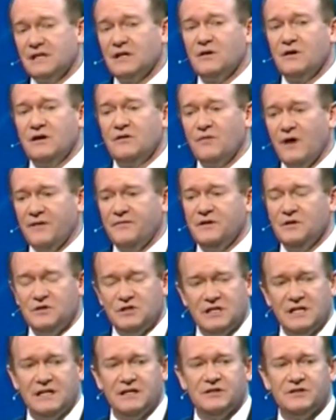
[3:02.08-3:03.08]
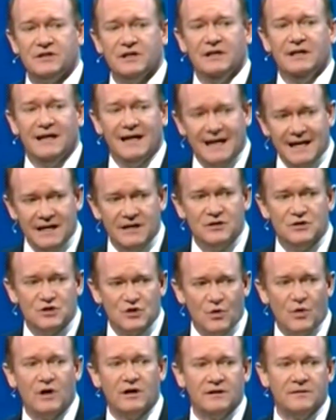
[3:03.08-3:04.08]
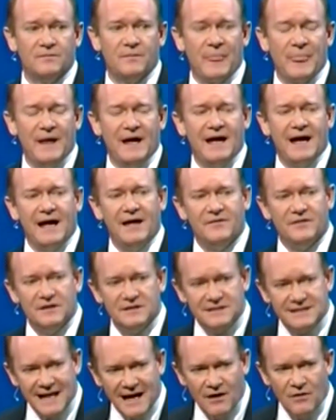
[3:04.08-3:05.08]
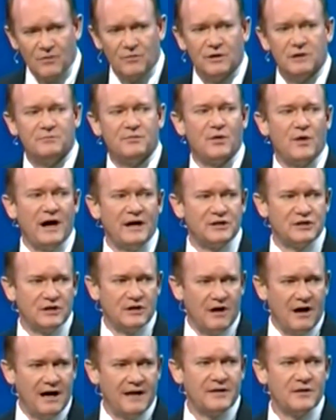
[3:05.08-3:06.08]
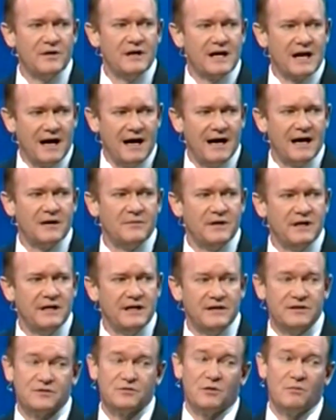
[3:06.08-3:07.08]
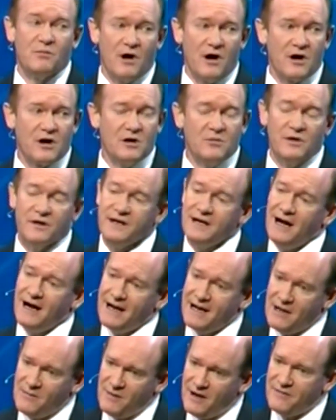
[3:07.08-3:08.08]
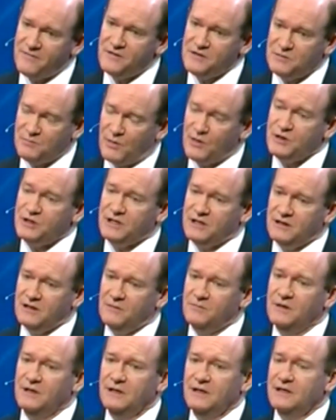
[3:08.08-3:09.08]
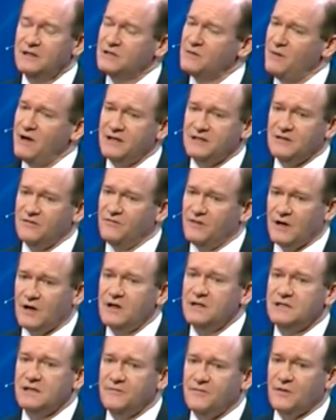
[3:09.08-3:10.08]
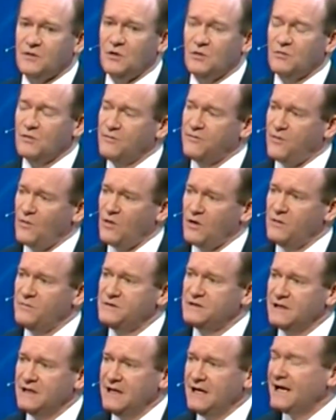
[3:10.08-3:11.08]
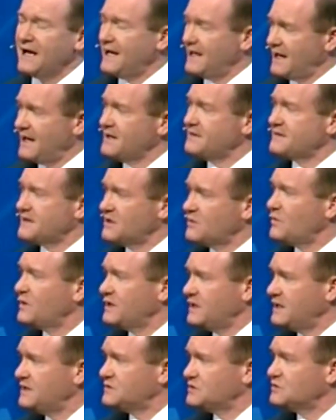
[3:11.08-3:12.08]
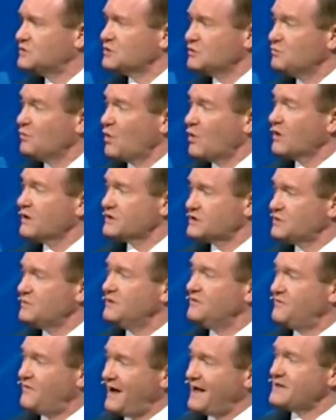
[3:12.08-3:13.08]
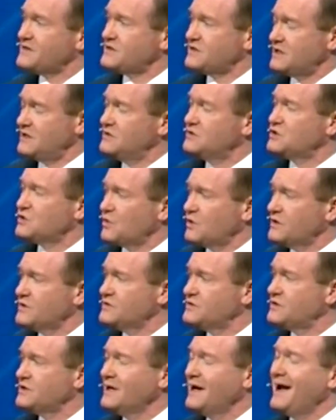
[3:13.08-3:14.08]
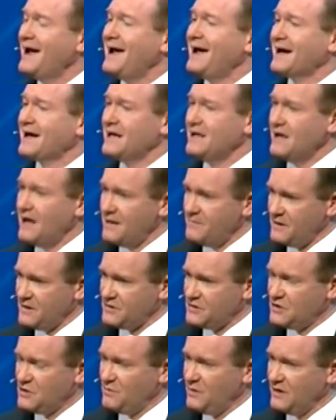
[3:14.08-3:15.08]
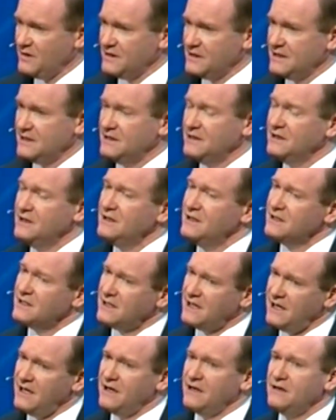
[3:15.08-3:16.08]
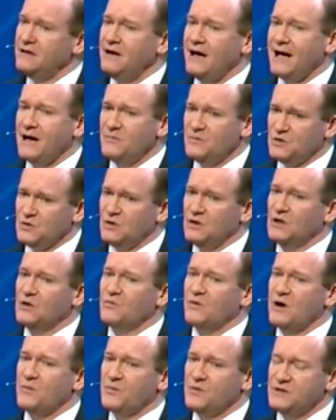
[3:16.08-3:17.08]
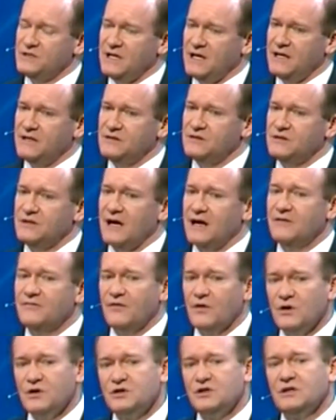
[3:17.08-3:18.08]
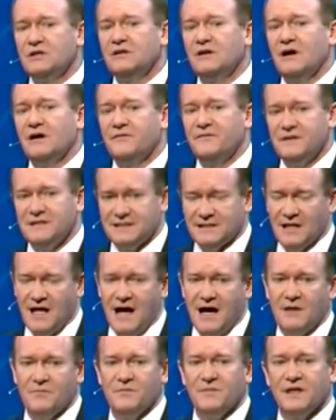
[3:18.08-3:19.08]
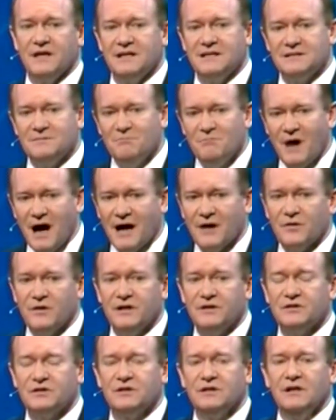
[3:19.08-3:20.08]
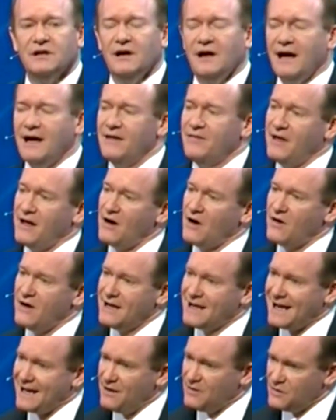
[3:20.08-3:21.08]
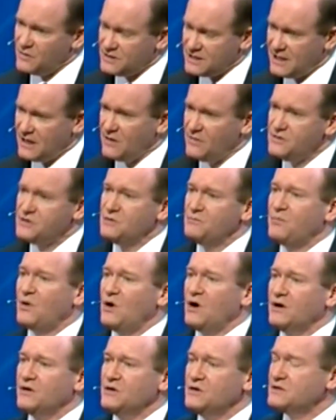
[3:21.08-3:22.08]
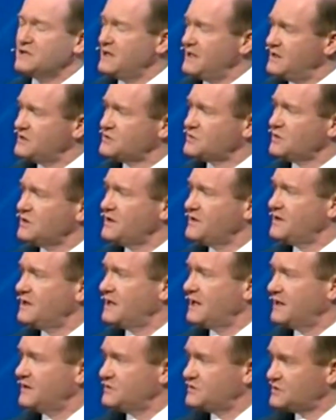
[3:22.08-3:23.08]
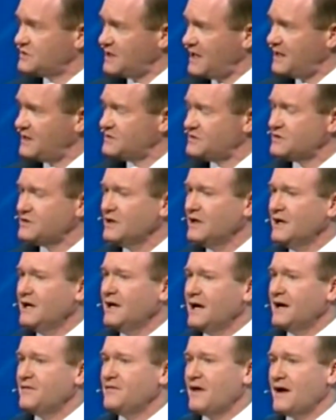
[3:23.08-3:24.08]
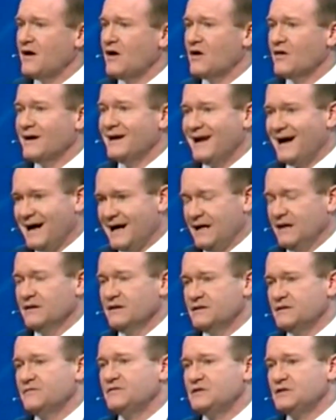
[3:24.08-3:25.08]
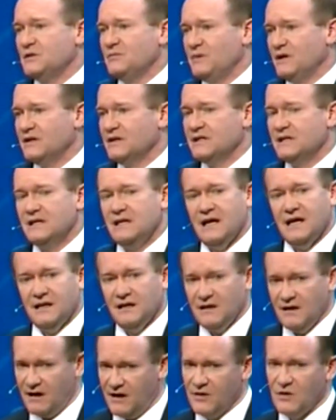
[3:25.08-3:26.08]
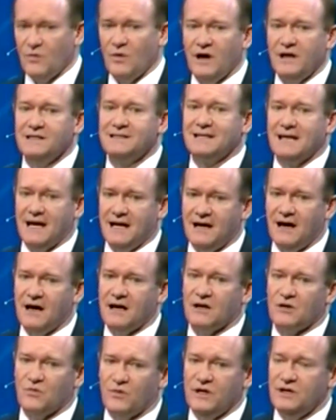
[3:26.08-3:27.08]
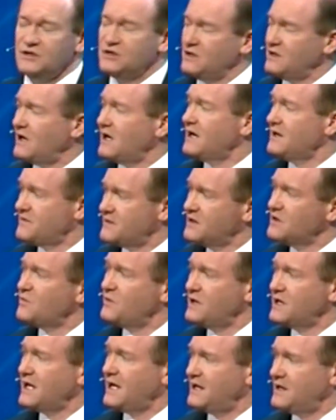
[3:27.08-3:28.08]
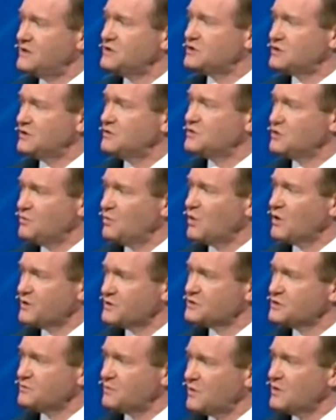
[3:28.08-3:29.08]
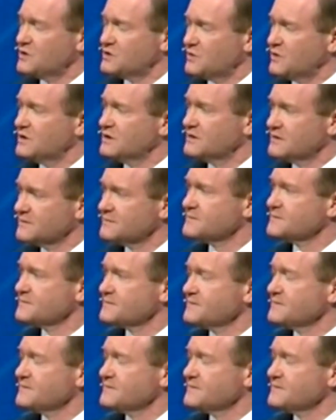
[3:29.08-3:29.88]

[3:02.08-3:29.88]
Syrian refugees in Jordan, and the downward pressure on their economy is remarkable. The IMF is pushing them to make some very difficult reforms, and I think we need to do more to invest in Jordan's economic stability. King Abdullah represents a version of Islam that is moderate. They are a counterterrorism partner to Israel and the United States, and they are an island of stability in an otherwise chaotic region. I think we can and should do more to support Jordan.